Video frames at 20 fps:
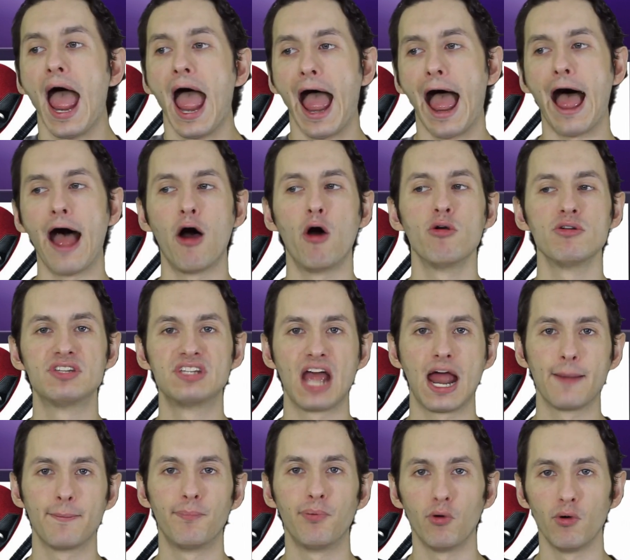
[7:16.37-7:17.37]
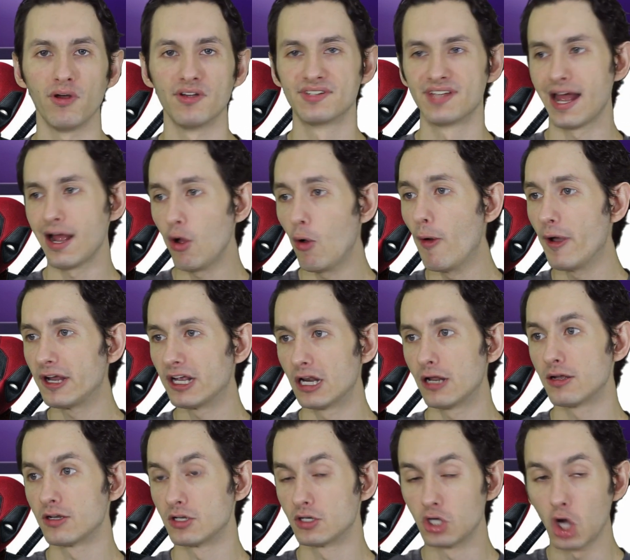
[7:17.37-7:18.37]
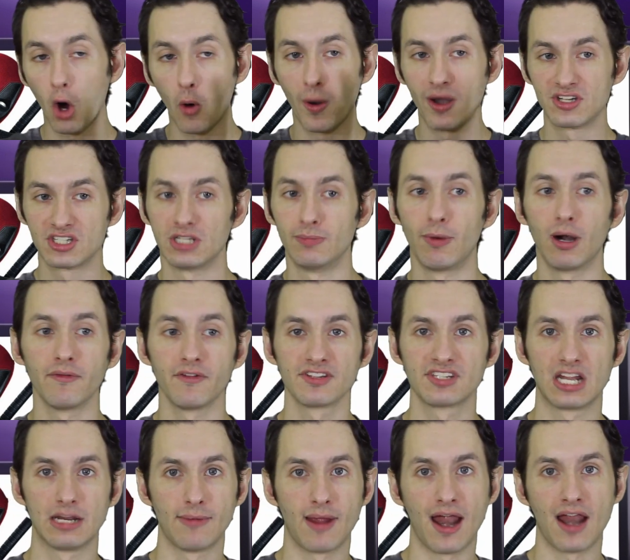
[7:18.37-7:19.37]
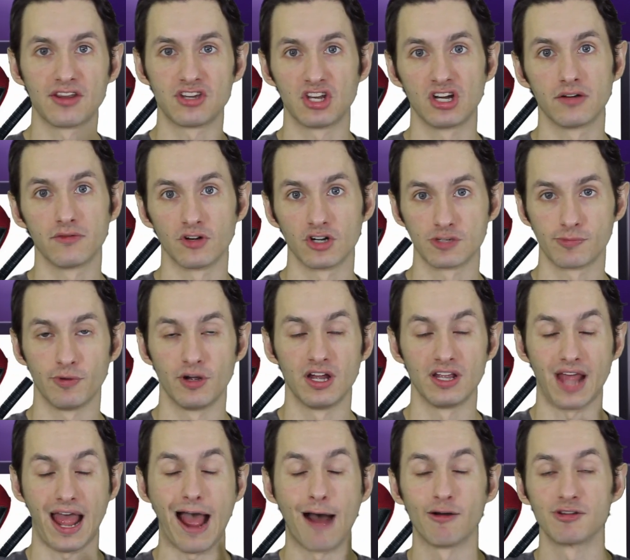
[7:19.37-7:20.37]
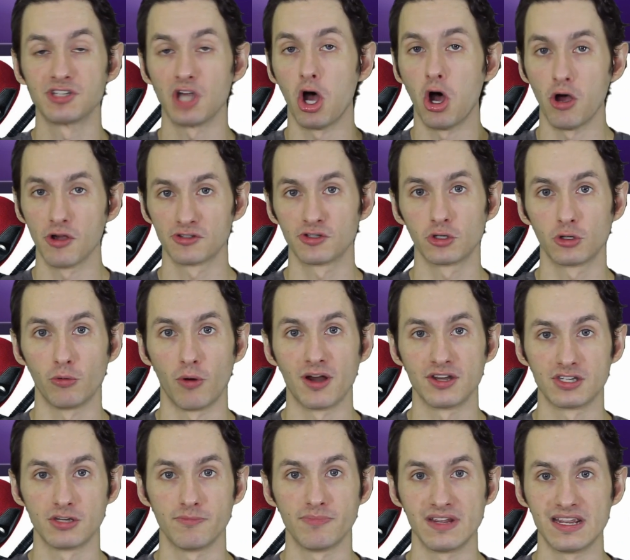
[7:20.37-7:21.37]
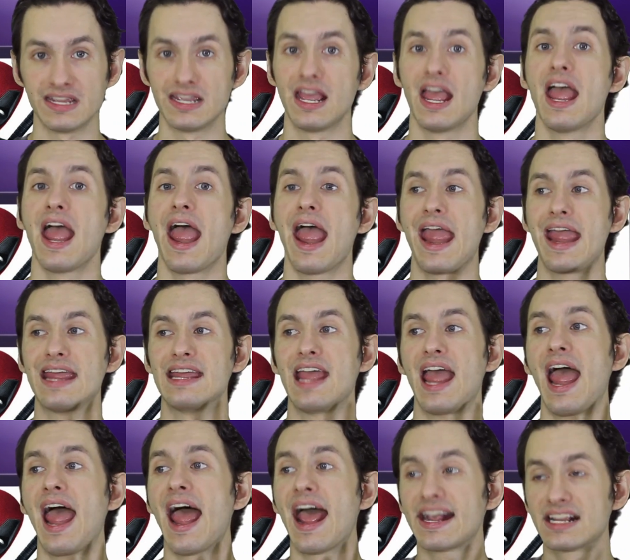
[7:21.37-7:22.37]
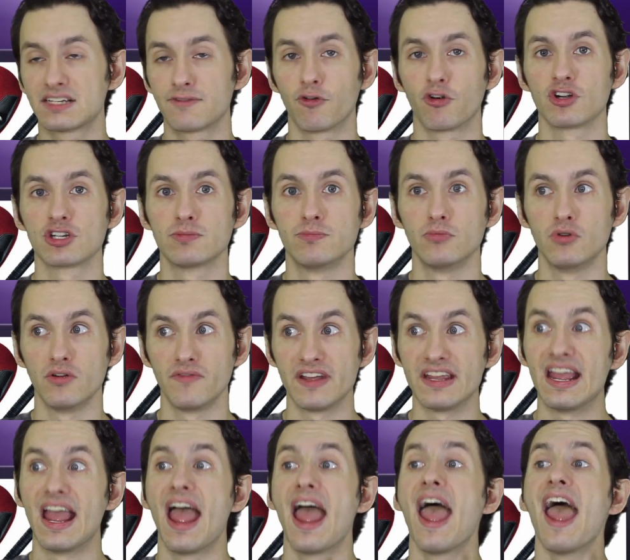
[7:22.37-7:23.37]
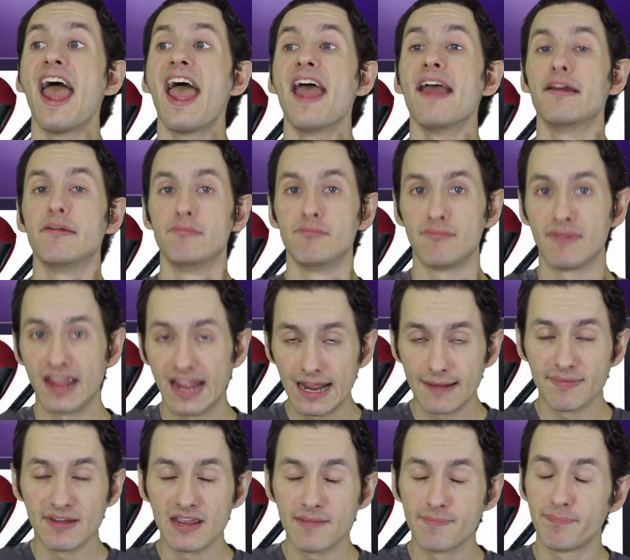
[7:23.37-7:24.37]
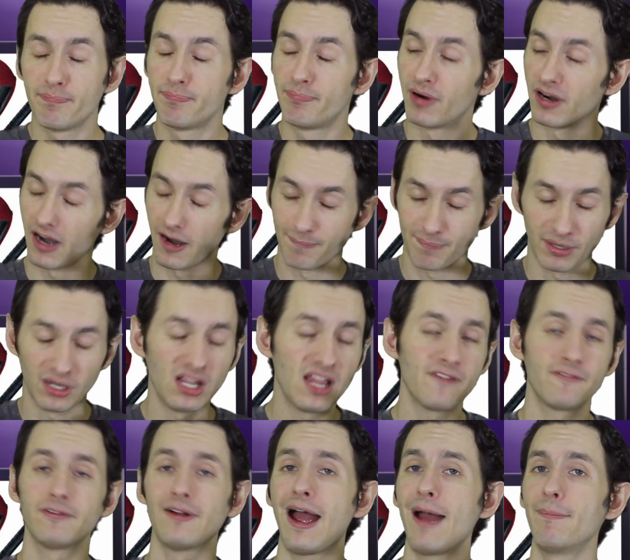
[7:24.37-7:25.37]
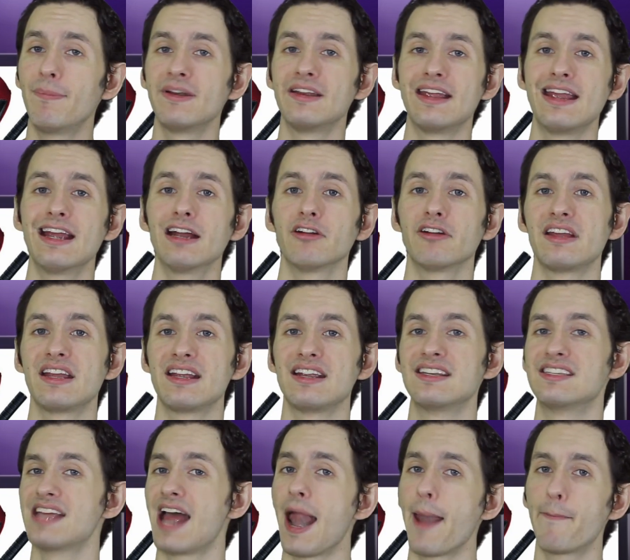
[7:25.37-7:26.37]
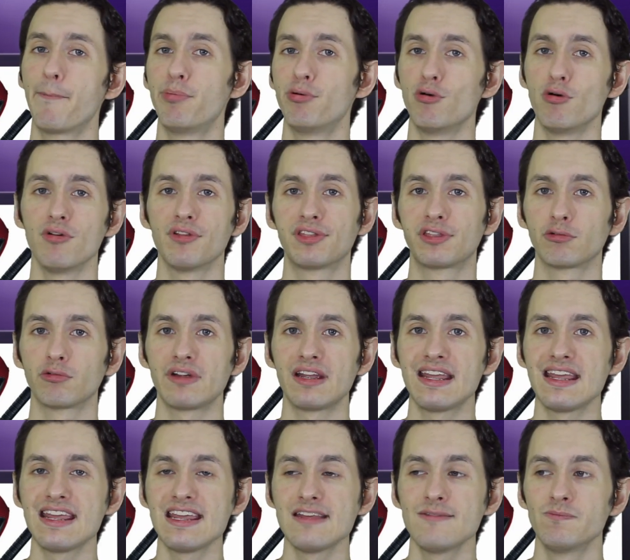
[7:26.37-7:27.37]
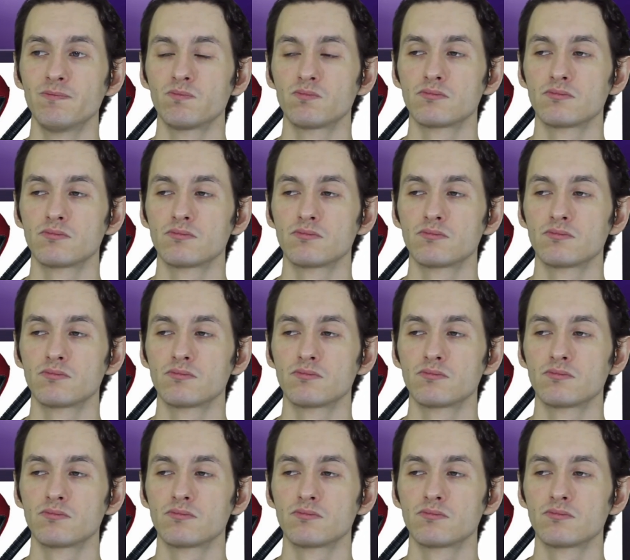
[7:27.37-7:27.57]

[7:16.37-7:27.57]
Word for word: how Deadpool is not only going to go into the Marvel Cinematic Universe, but how it's also going to be a X-Force movie. Maybe, but apparently from what I've been hearing, Deadpool 3